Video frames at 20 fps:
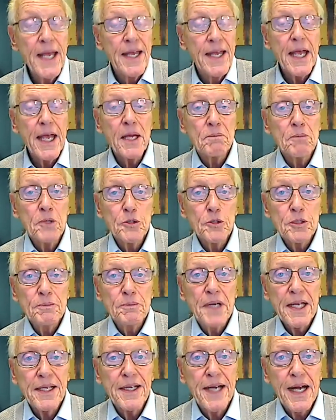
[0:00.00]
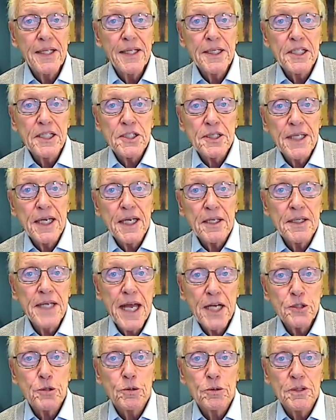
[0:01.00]
And most of my colleagues think
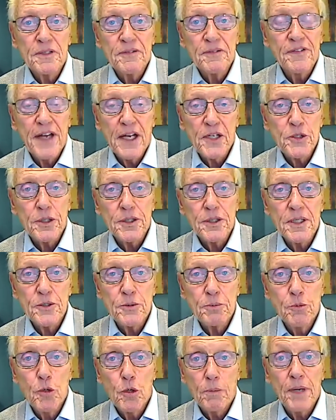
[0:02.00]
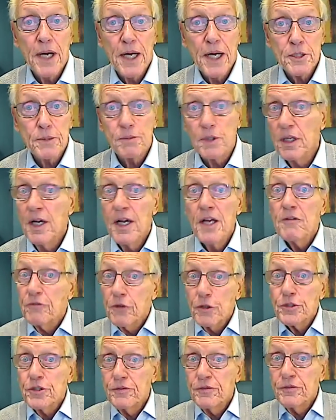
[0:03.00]
natural infection is more possible.
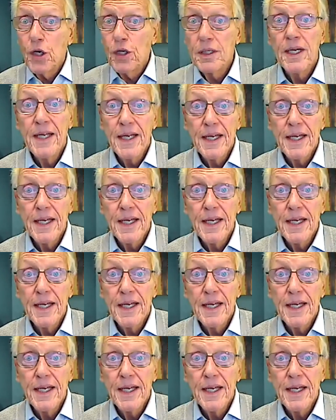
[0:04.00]
First of all,